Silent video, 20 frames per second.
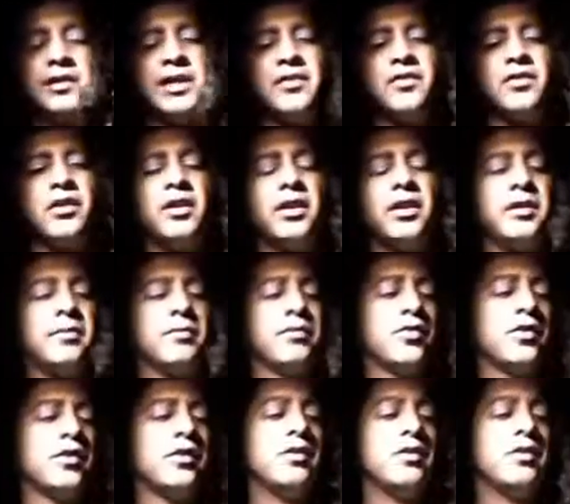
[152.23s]
That's not
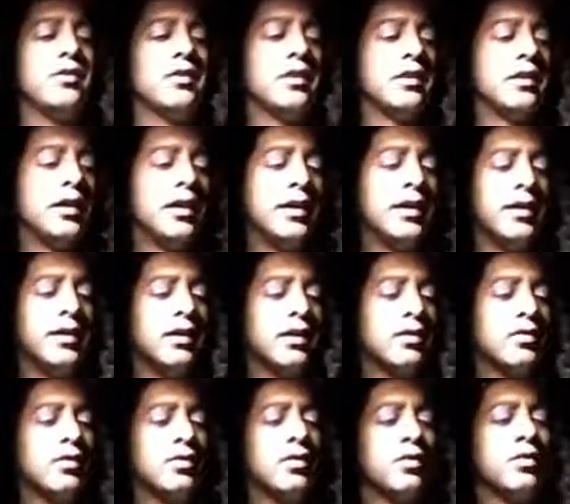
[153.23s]
him, seriously.
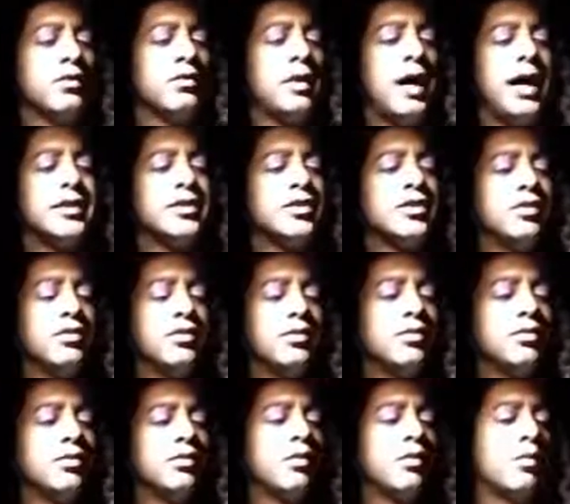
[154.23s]
So I just
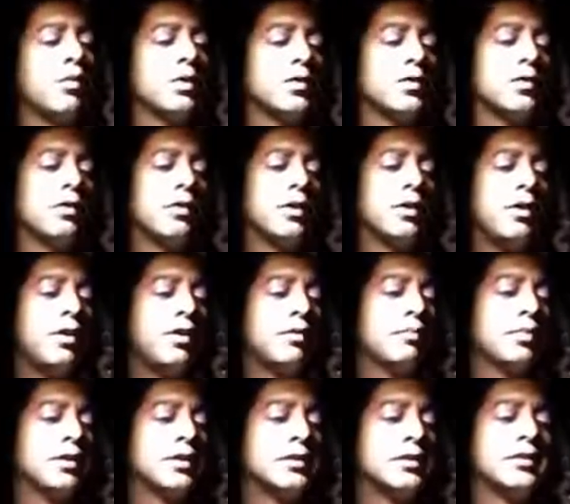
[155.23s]
don't know what's going
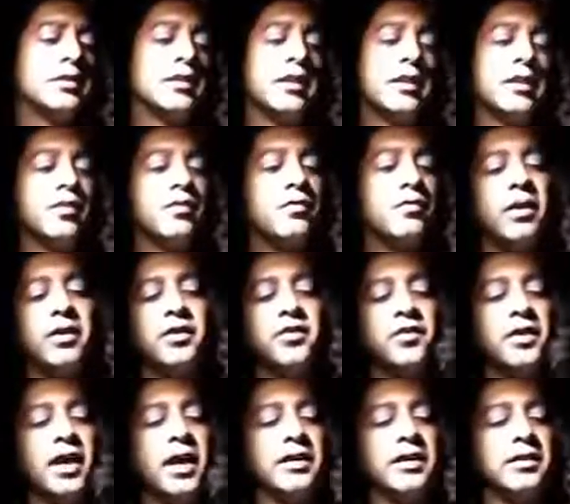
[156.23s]
on, but it's very
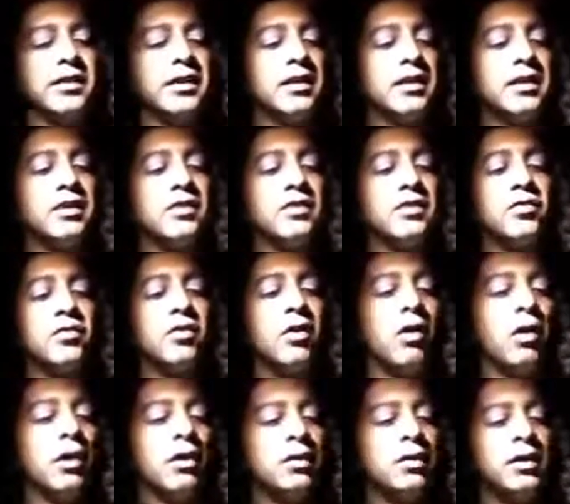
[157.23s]
sad that he's
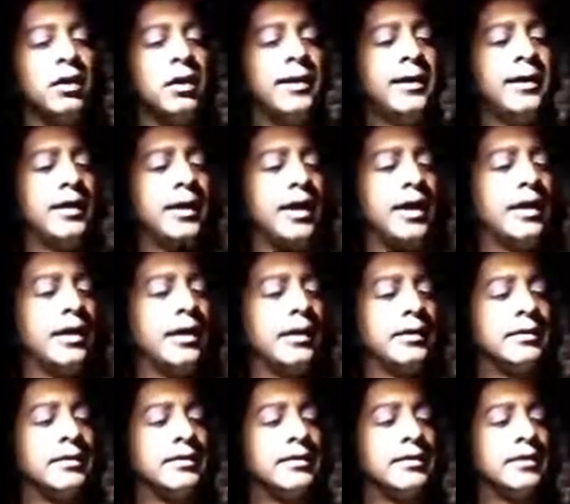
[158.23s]
gone,
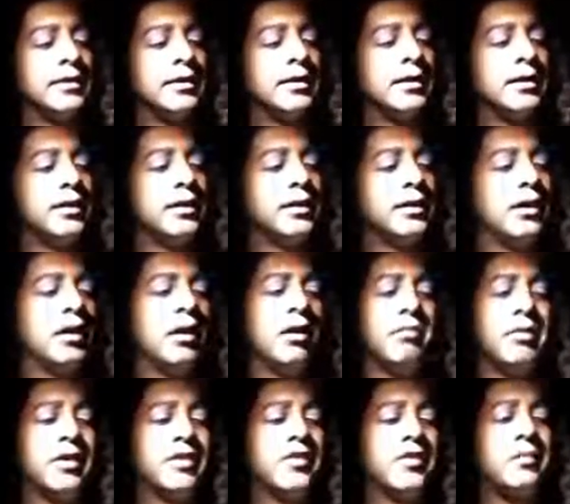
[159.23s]
and
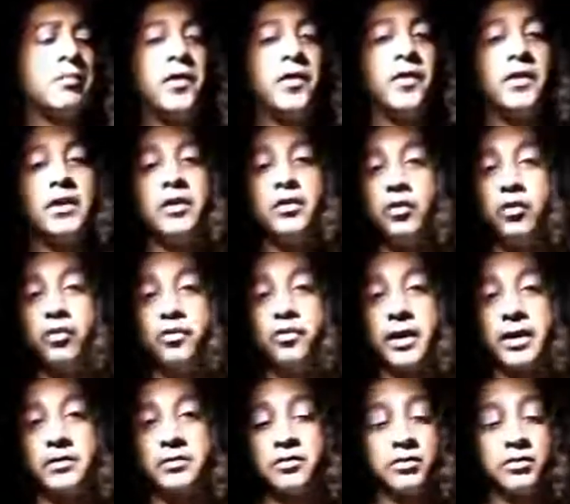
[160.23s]
my sympathy
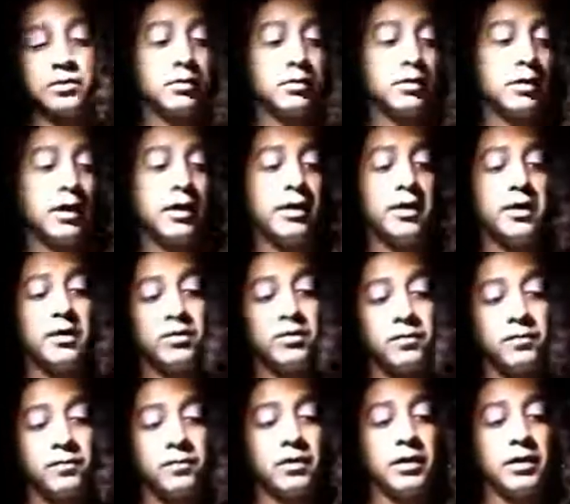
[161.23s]
goes out to
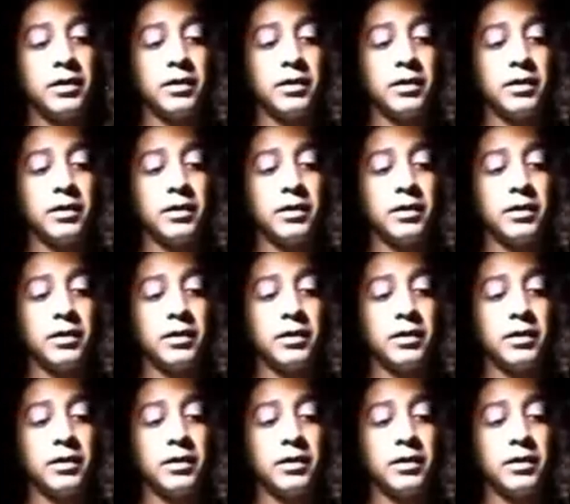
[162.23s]
his